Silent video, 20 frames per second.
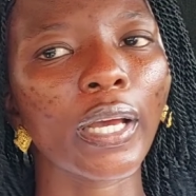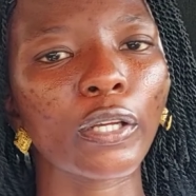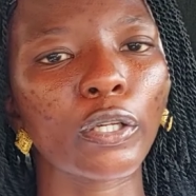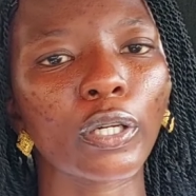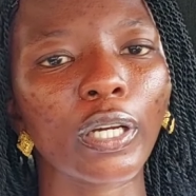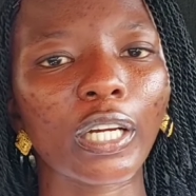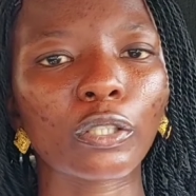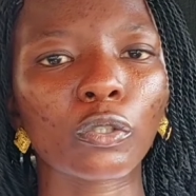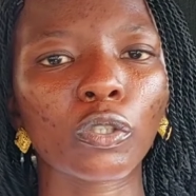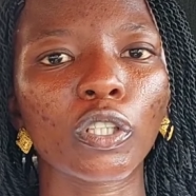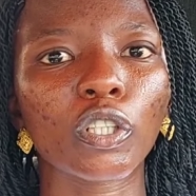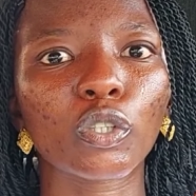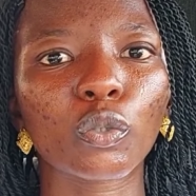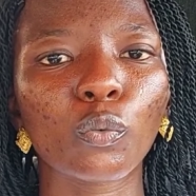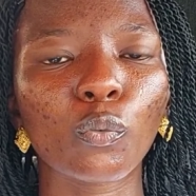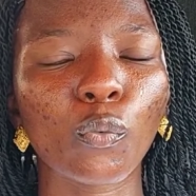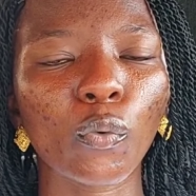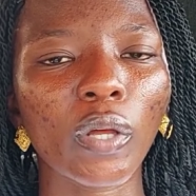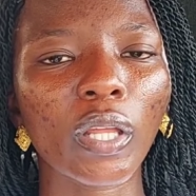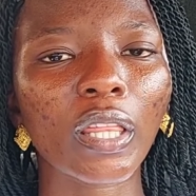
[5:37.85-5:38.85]
you can do this
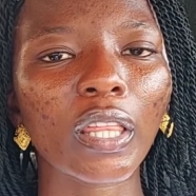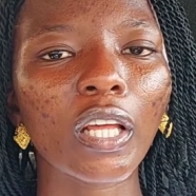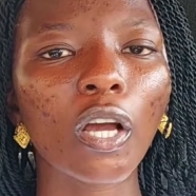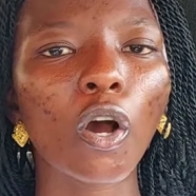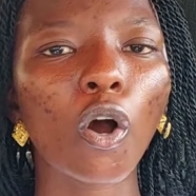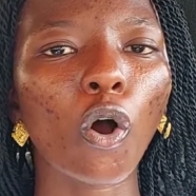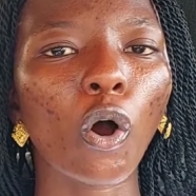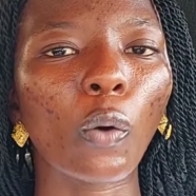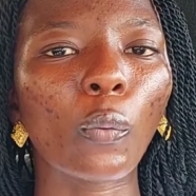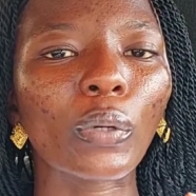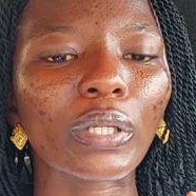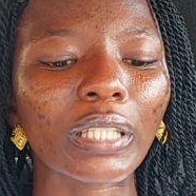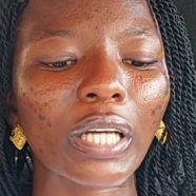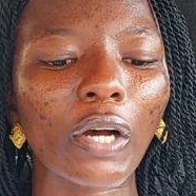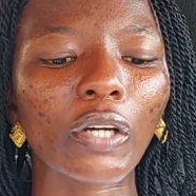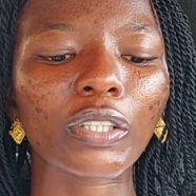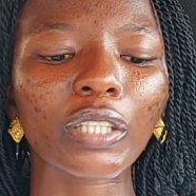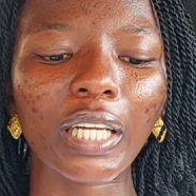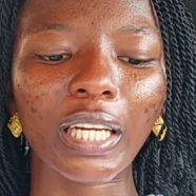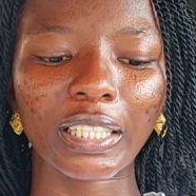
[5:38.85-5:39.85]
with or
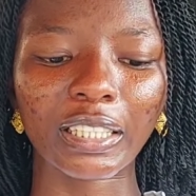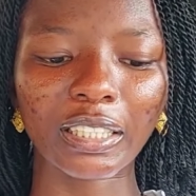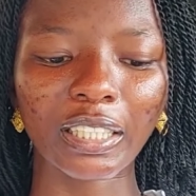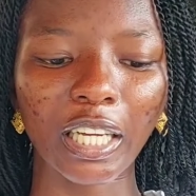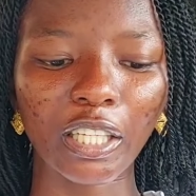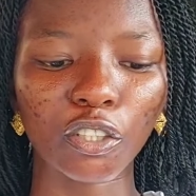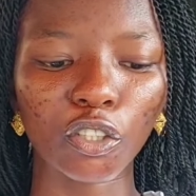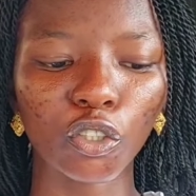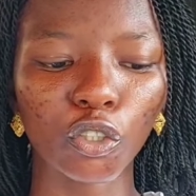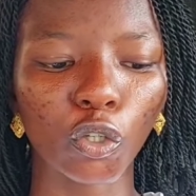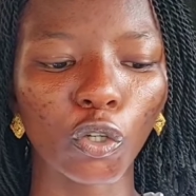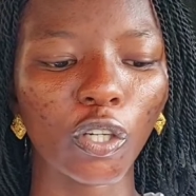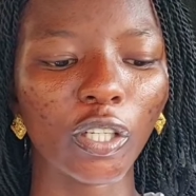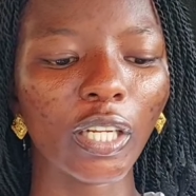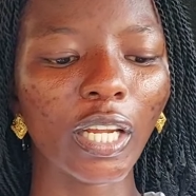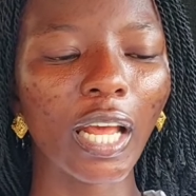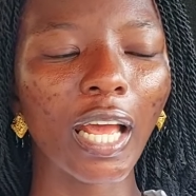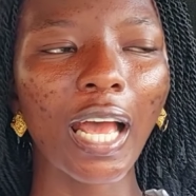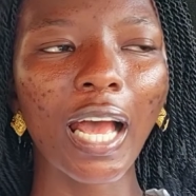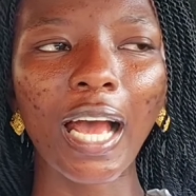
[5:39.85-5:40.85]
without
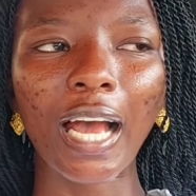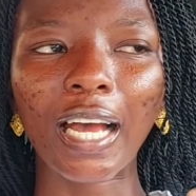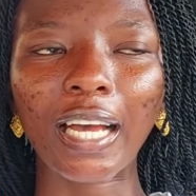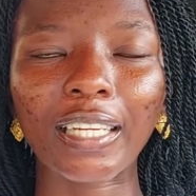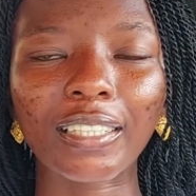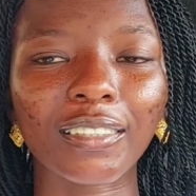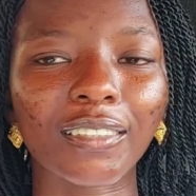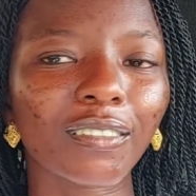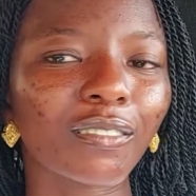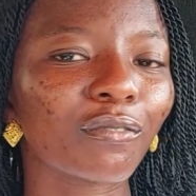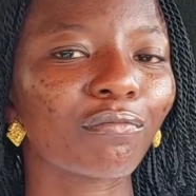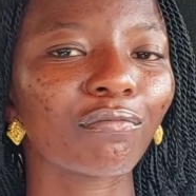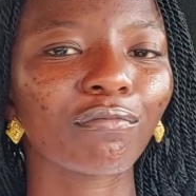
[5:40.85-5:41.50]
extension, and